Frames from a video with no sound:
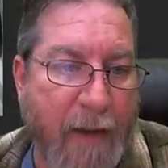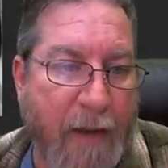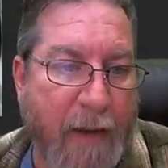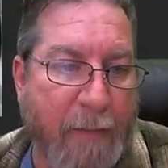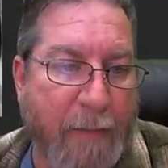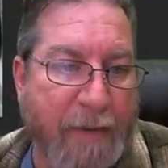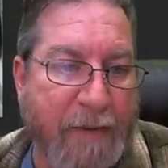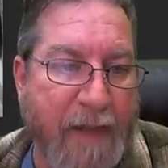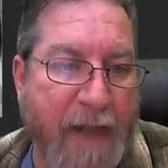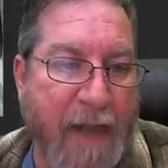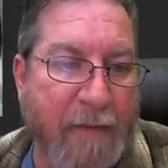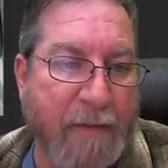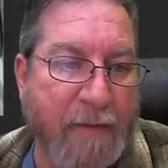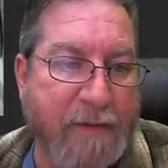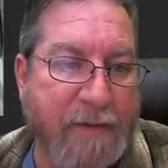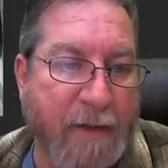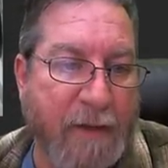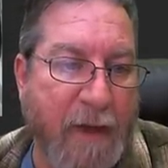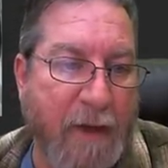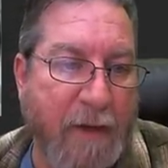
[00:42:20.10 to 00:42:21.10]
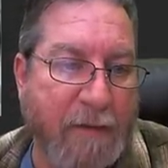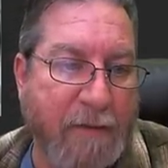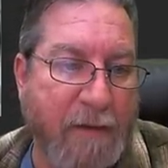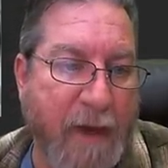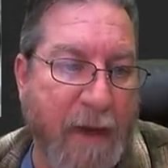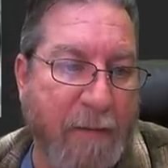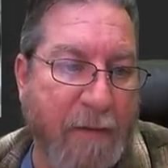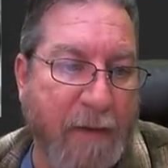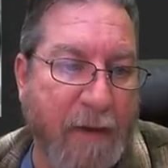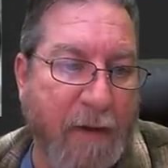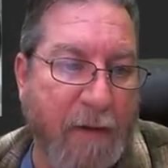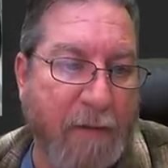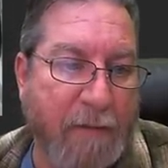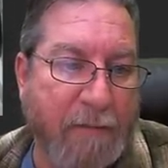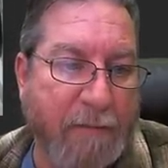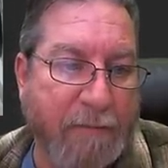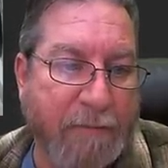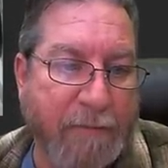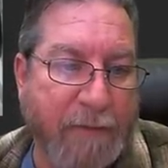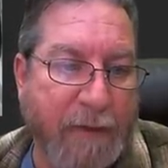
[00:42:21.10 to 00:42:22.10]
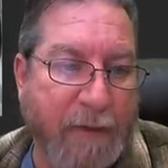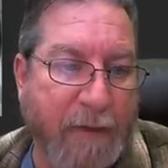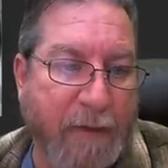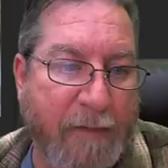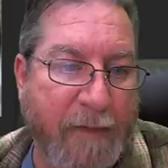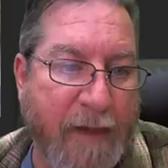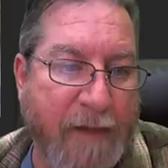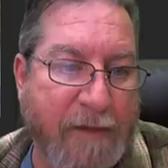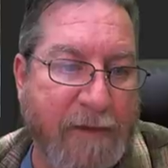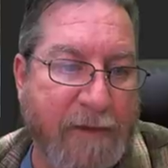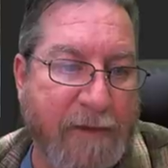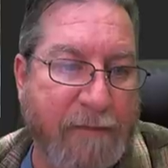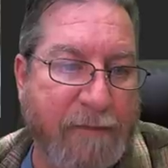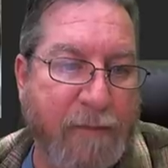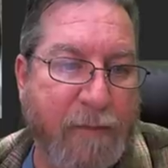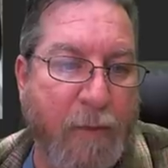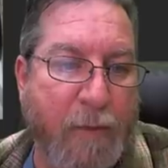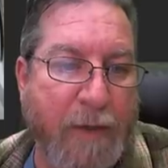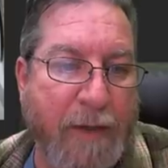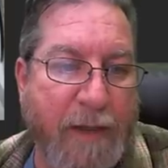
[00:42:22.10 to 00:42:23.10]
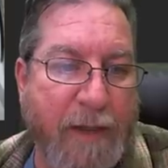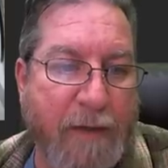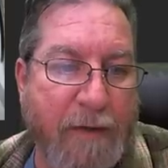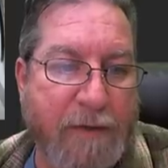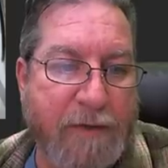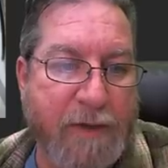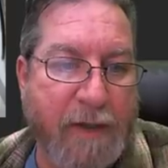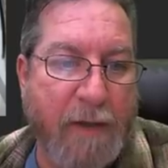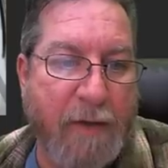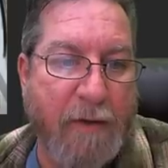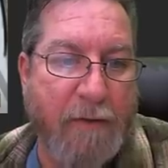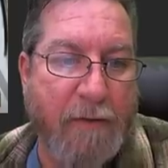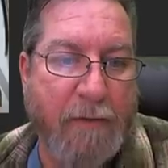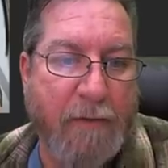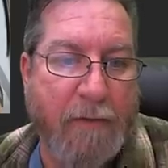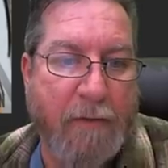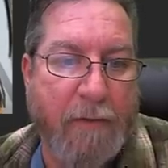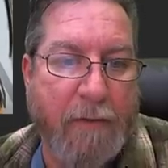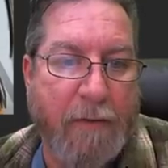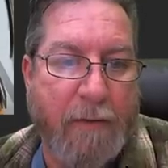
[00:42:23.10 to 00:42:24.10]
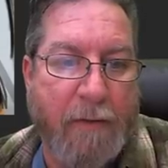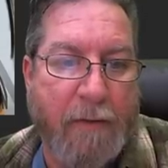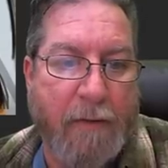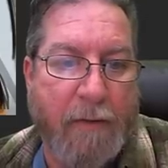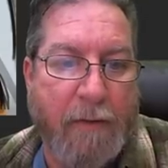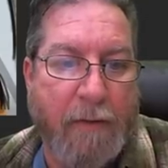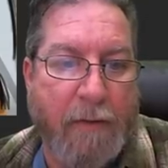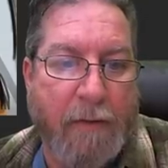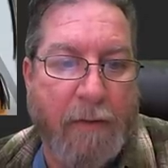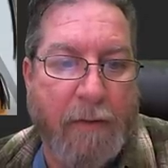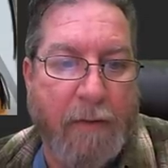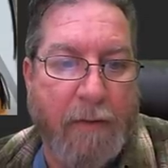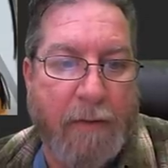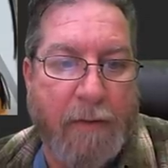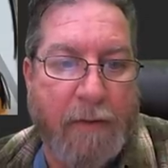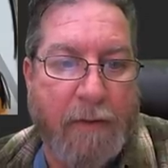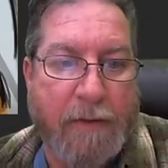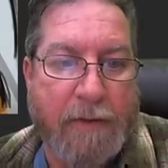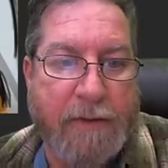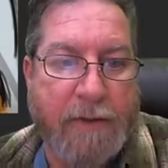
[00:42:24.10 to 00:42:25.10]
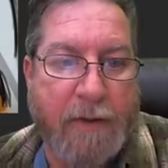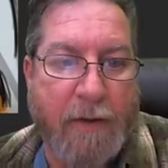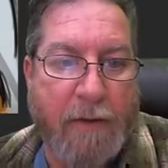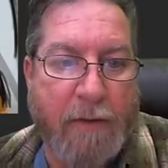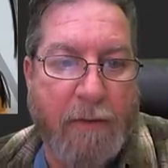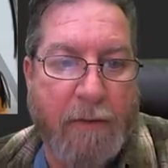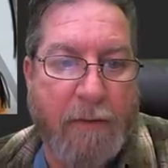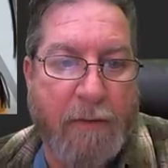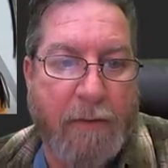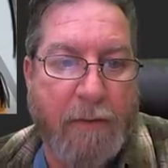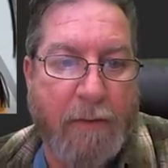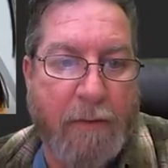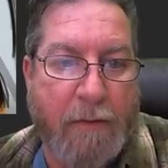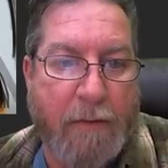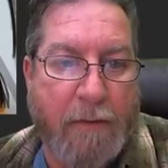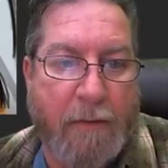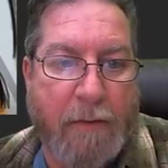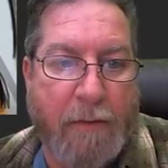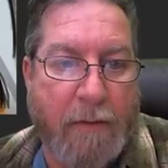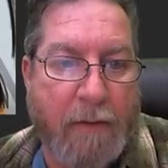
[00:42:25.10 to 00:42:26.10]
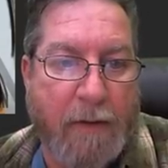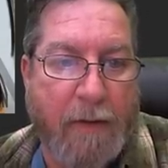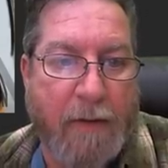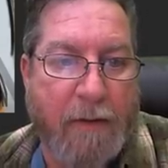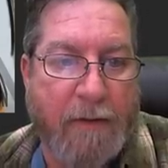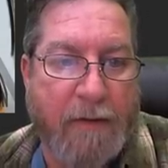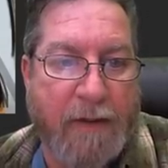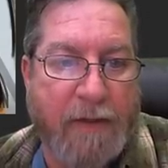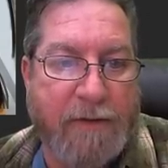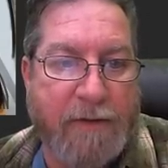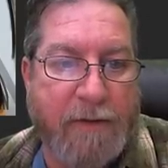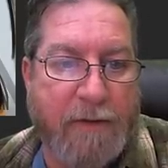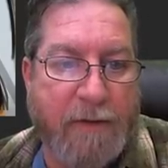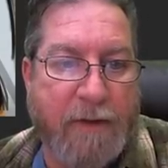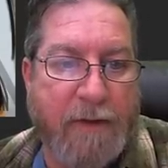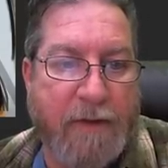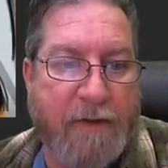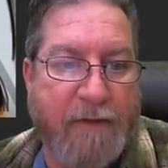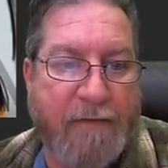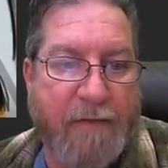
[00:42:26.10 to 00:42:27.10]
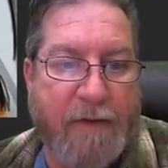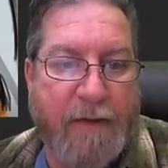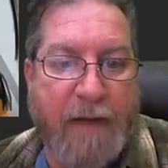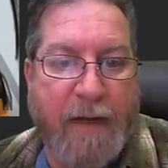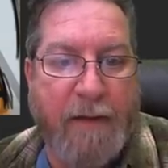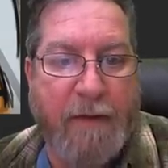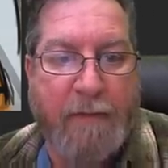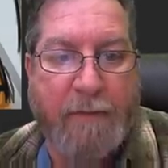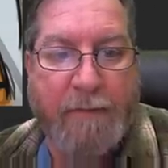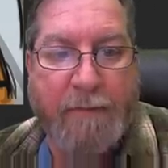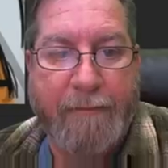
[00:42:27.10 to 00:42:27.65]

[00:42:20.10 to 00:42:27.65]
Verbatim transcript: but that was a long time ago. You know, that's 20 years ago. So things are a little different now.